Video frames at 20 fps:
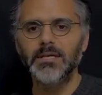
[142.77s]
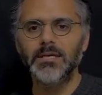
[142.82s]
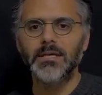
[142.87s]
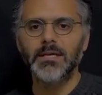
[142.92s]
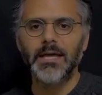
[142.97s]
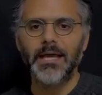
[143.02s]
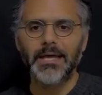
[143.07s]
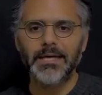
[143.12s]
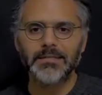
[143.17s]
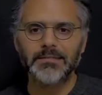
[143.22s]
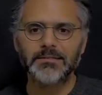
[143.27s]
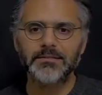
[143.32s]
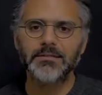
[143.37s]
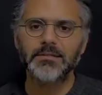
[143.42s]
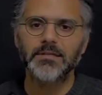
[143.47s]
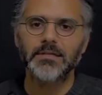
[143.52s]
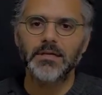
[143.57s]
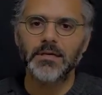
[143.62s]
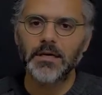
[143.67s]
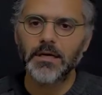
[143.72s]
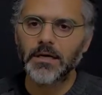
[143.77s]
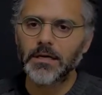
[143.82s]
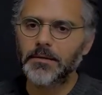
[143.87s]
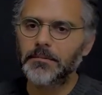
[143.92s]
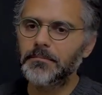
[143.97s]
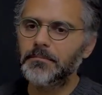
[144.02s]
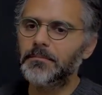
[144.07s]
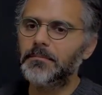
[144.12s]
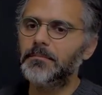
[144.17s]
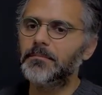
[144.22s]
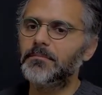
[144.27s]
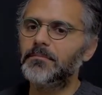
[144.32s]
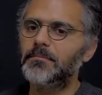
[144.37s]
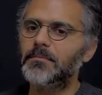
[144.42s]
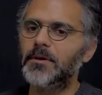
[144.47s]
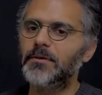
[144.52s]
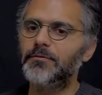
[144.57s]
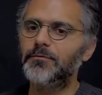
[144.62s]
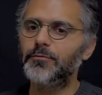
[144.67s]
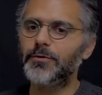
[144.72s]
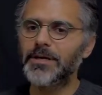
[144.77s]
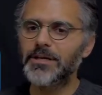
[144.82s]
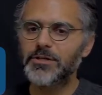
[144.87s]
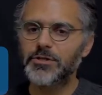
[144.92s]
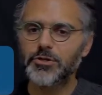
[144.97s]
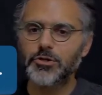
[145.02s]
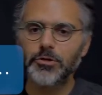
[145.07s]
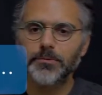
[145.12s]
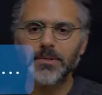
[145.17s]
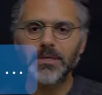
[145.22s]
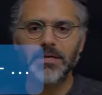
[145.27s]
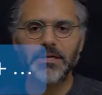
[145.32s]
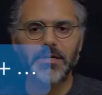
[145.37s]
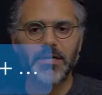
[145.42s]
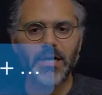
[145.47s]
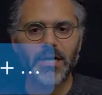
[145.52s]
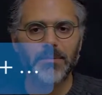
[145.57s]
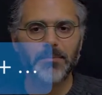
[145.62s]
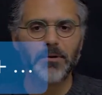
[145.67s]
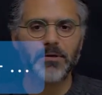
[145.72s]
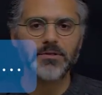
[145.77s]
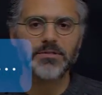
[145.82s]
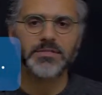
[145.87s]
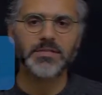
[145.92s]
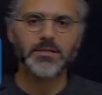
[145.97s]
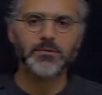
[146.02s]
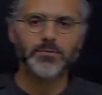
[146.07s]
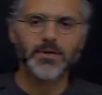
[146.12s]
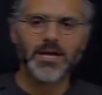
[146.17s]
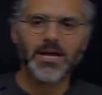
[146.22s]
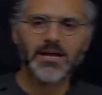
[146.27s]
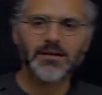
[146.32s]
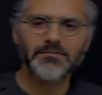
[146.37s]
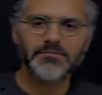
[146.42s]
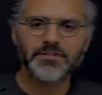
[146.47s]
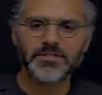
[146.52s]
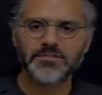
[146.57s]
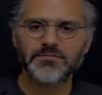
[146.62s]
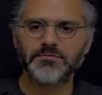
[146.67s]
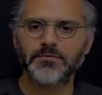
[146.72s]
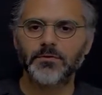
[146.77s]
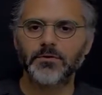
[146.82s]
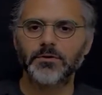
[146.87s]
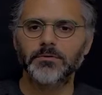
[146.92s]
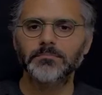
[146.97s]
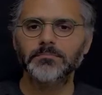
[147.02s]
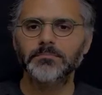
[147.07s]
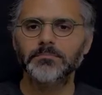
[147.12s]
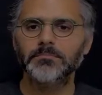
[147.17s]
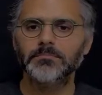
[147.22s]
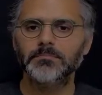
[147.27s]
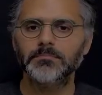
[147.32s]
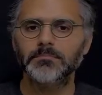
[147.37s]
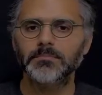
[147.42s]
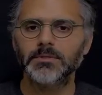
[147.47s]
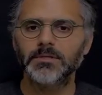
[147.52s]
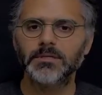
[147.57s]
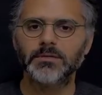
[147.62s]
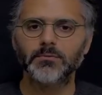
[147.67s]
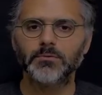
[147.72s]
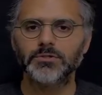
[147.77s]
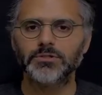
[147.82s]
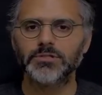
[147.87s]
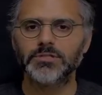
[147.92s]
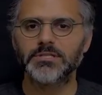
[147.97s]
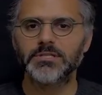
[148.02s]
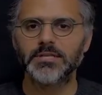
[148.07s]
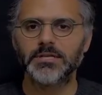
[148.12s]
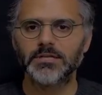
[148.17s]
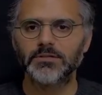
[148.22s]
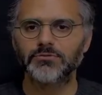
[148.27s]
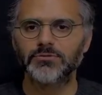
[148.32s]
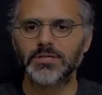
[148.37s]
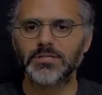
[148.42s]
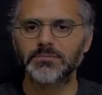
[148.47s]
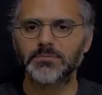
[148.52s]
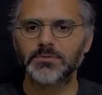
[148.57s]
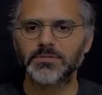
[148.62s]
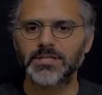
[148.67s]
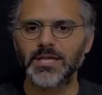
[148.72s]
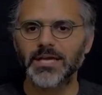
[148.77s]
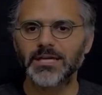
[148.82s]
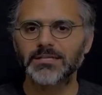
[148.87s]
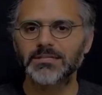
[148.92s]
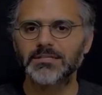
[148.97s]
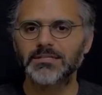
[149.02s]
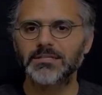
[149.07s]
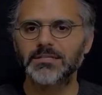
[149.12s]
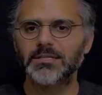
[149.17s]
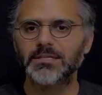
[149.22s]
And if we assume a linear hypothesis and we have this form, which is theta transpose x,